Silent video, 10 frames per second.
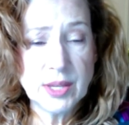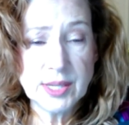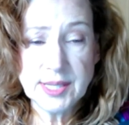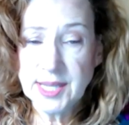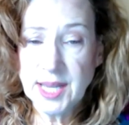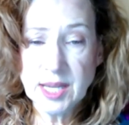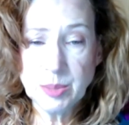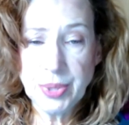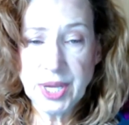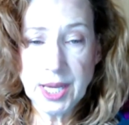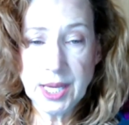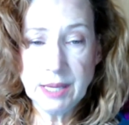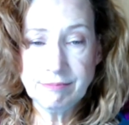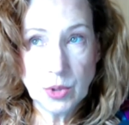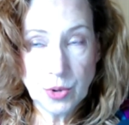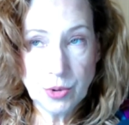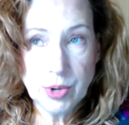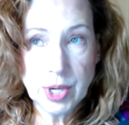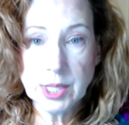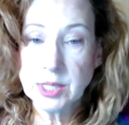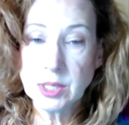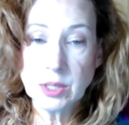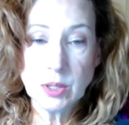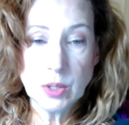the CSP current